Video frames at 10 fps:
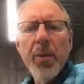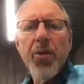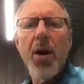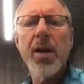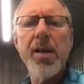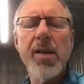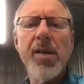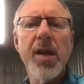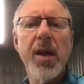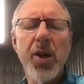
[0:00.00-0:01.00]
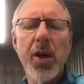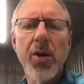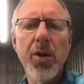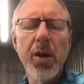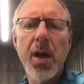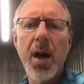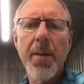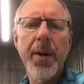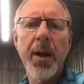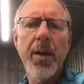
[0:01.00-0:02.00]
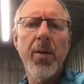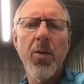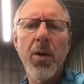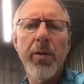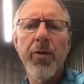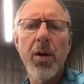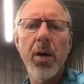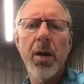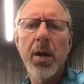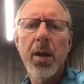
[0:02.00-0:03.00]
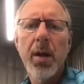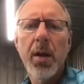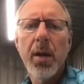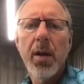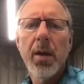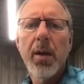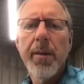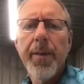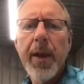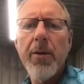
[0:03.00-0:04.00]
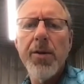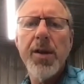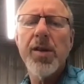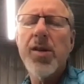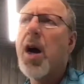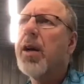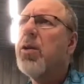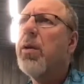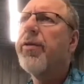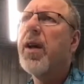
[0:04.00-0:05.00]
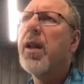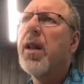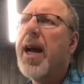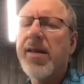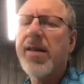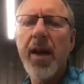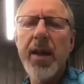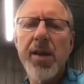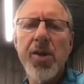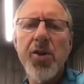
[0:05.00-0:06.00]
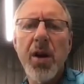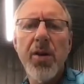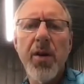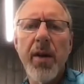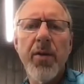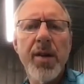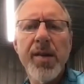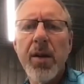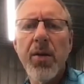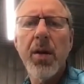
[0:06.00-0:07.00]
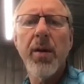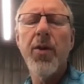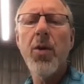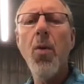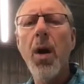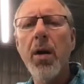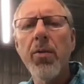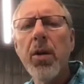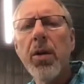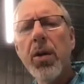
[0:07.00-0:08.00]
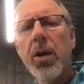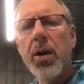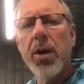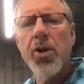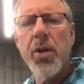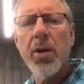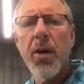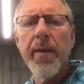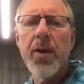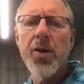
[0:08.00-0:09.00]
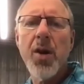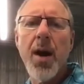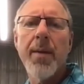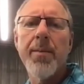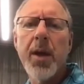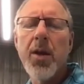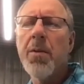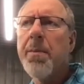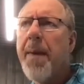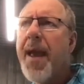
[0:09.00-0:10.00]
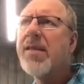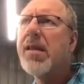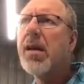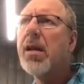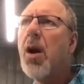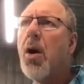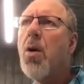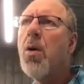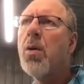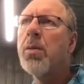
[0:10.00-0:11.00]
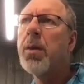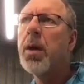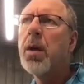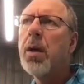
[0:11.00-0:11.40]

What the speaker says: Products is such a good company to work for. I was just talking to a fellow last night. He's a truck driver, and I said, "Look, if you want a real good truck driving job that you're basically home